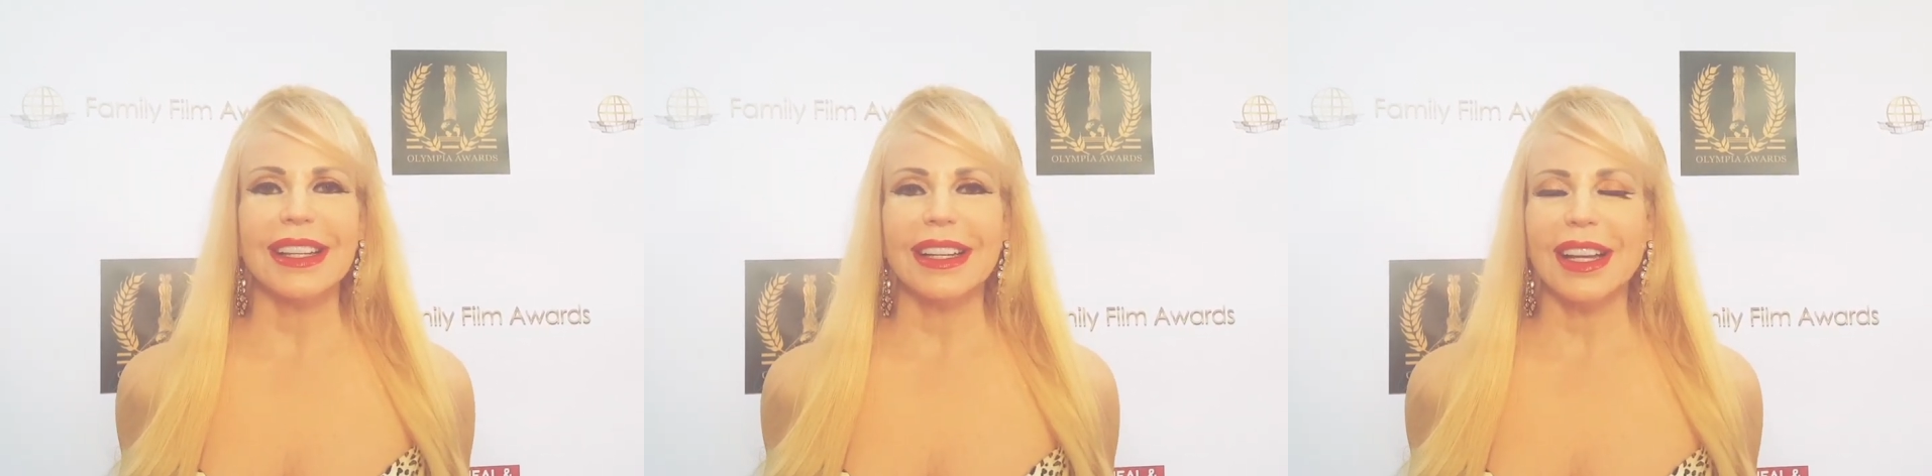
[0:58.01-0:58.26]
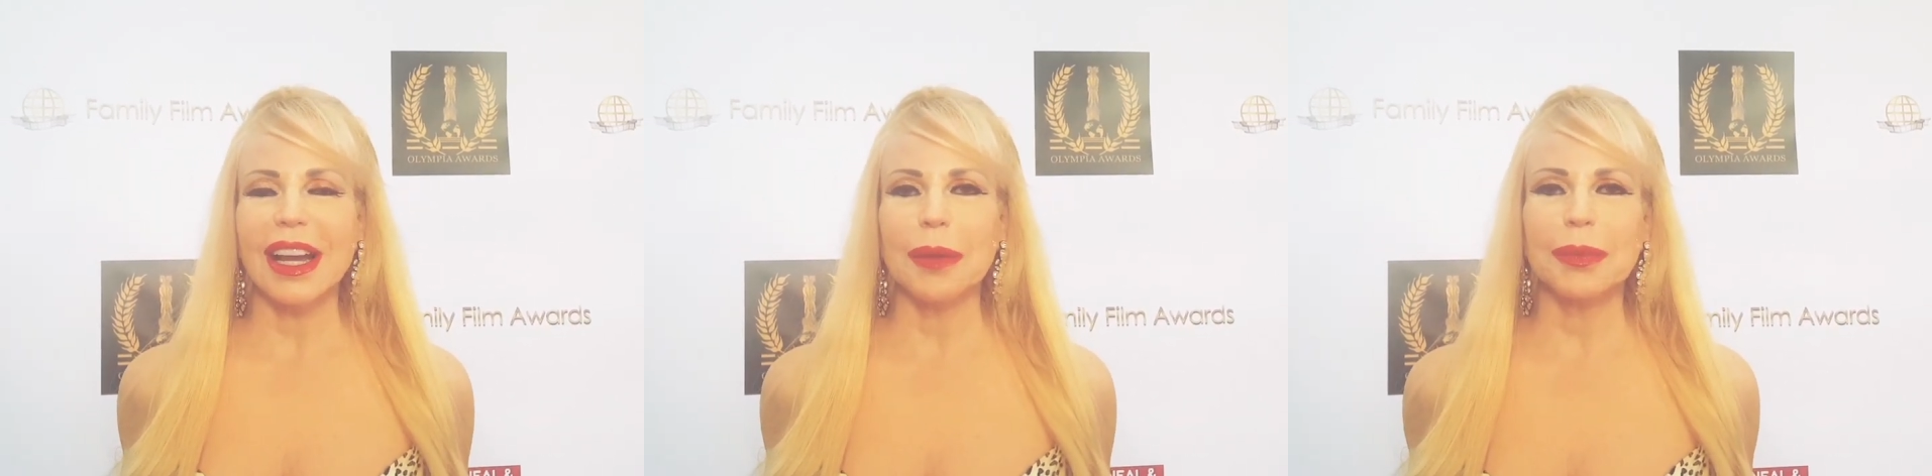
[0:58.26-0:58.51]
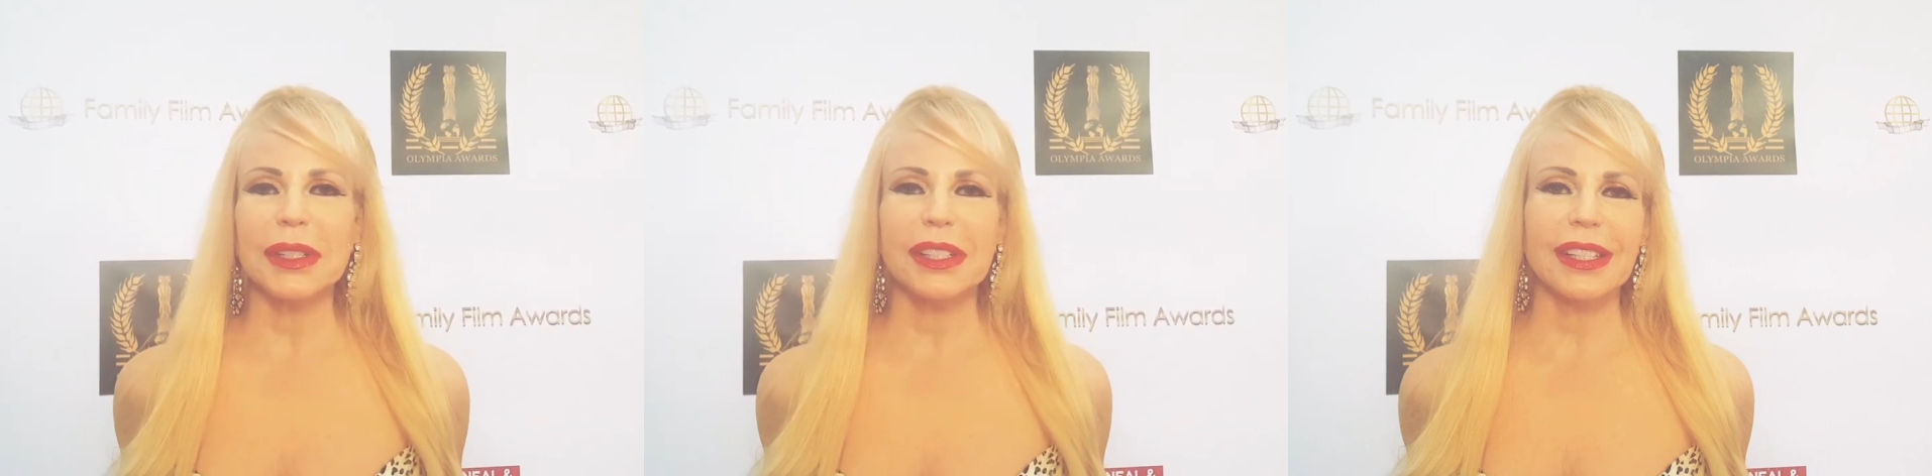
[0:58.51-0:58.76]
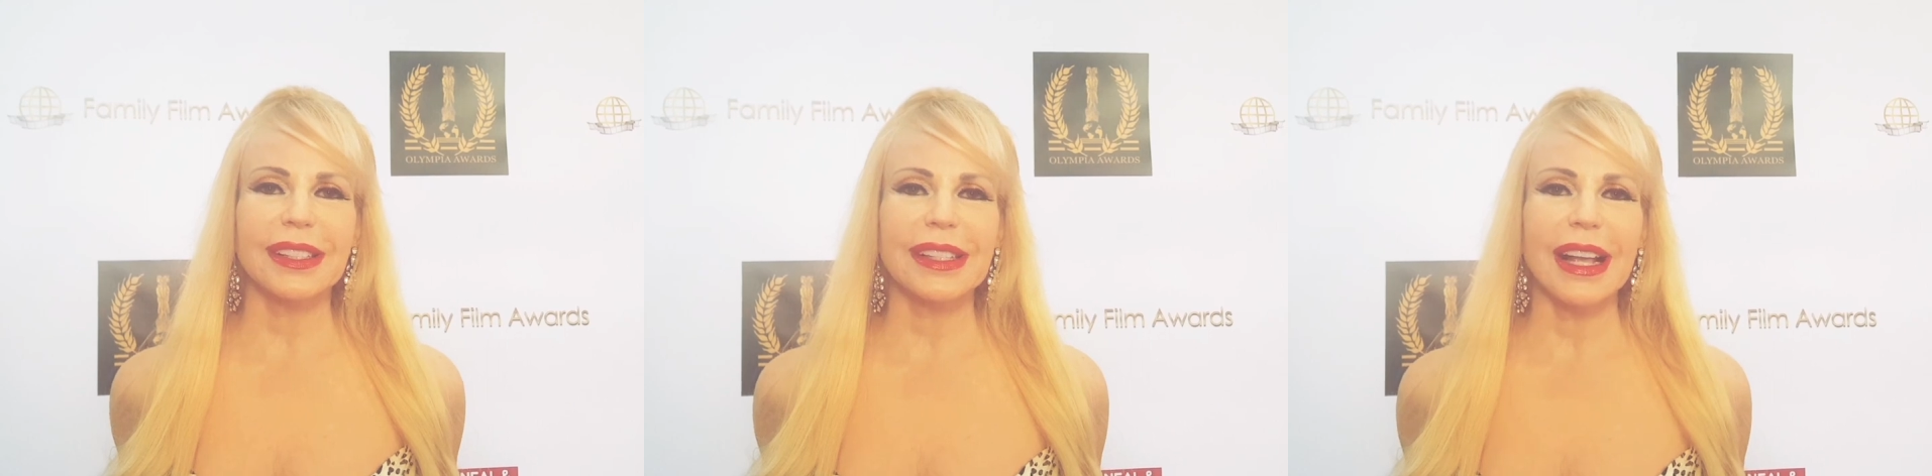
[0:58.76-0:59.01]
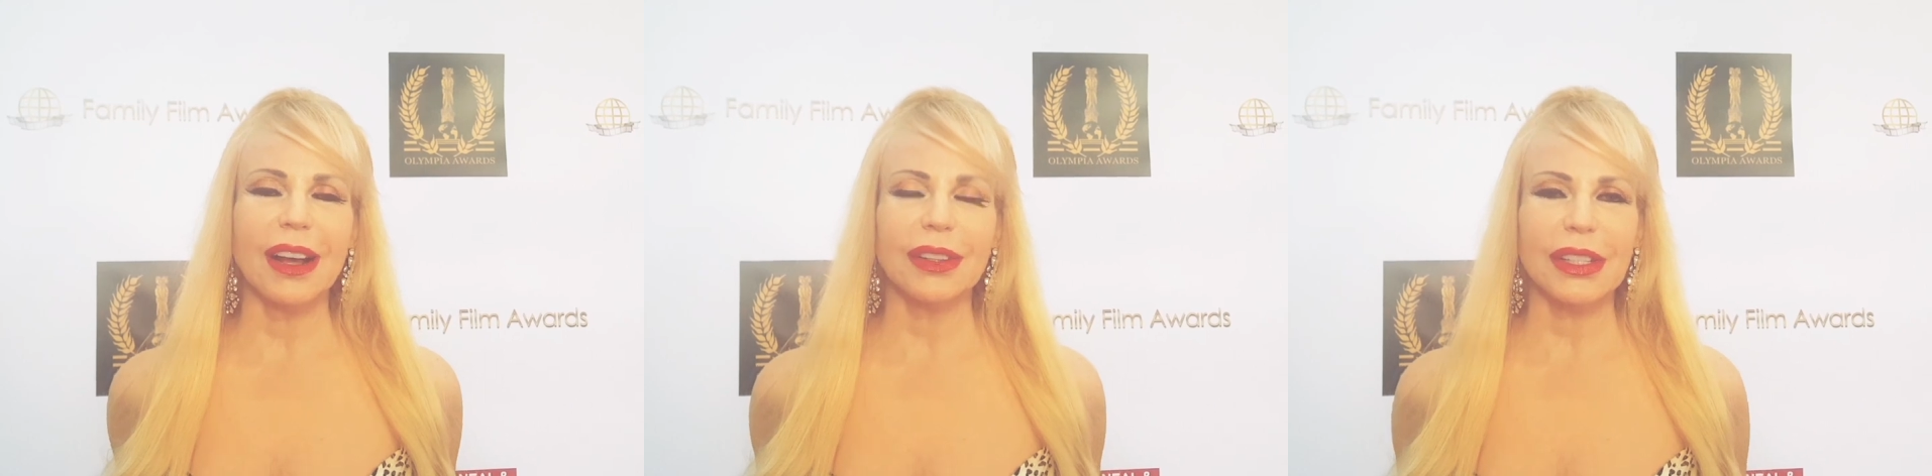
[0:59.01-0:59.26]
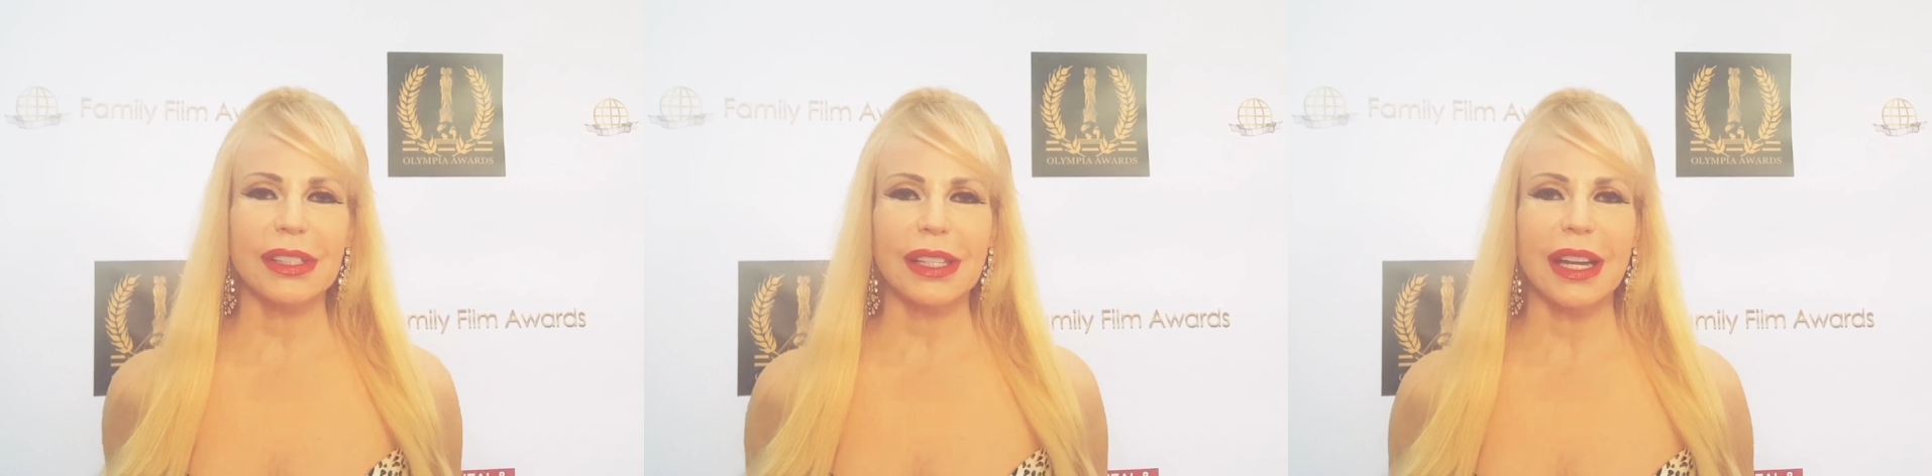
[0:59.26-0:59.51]
encompasses
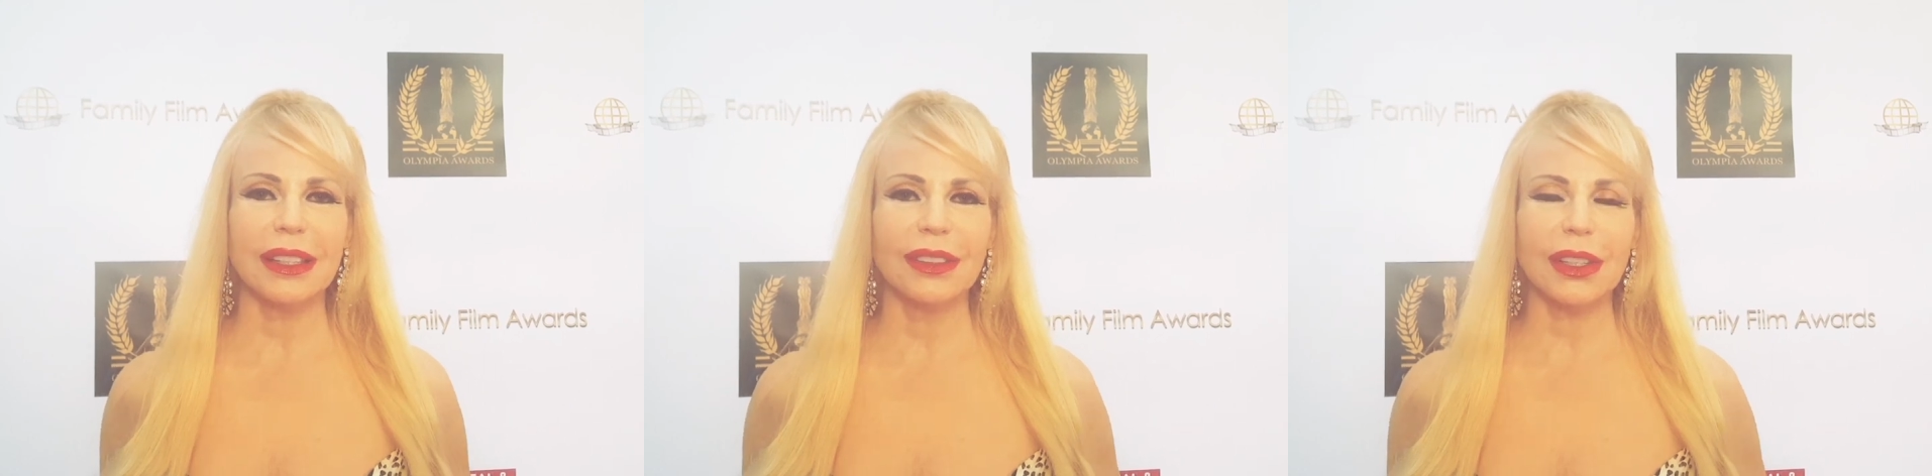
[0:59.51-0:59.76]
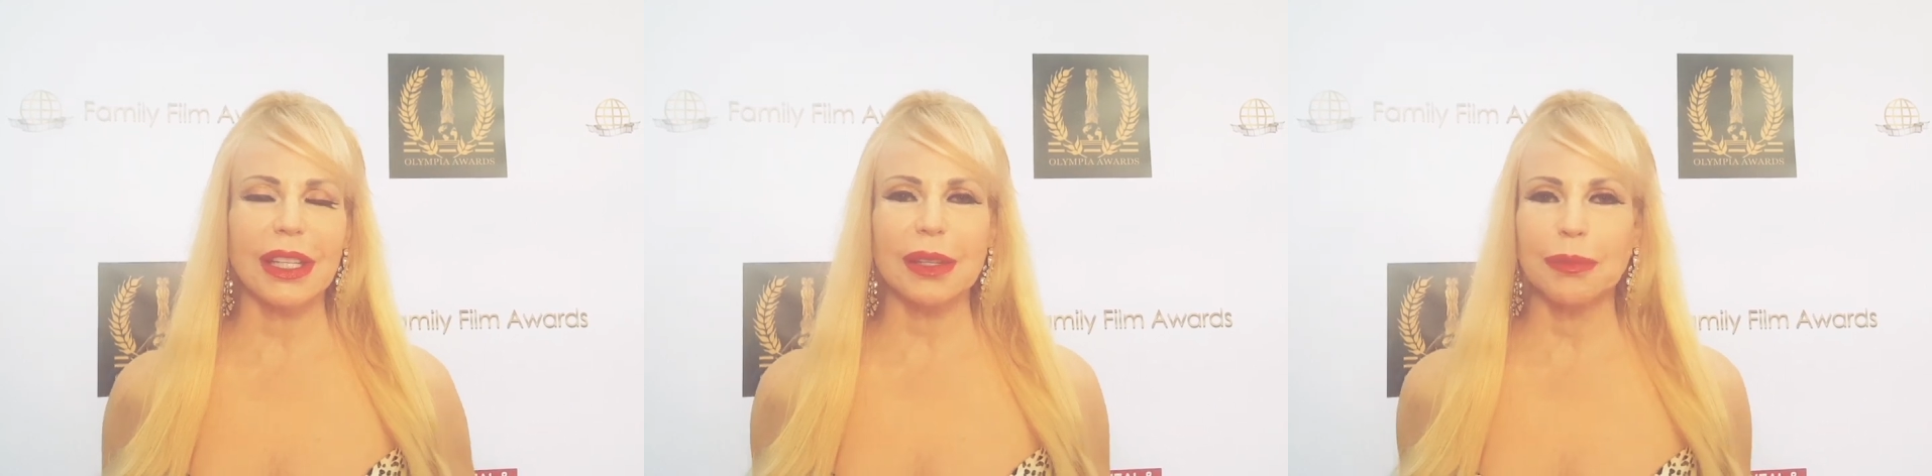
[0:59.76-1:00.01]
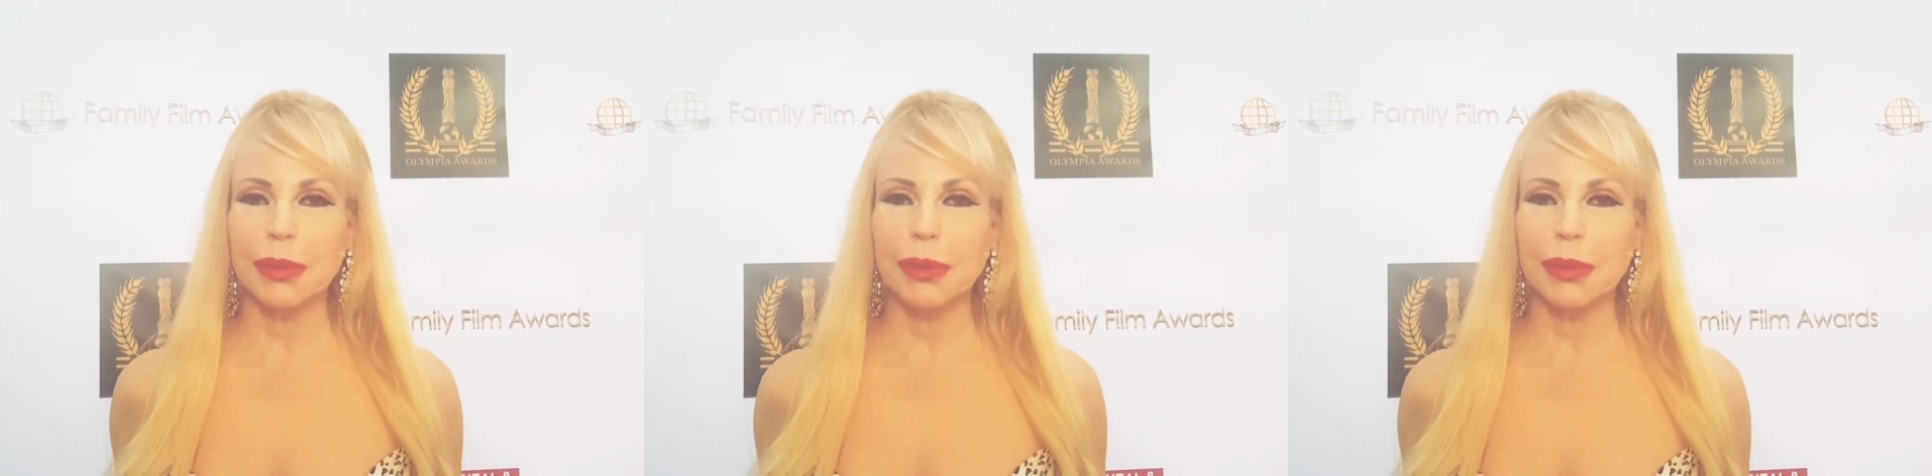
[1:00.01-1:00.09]
how to stay looking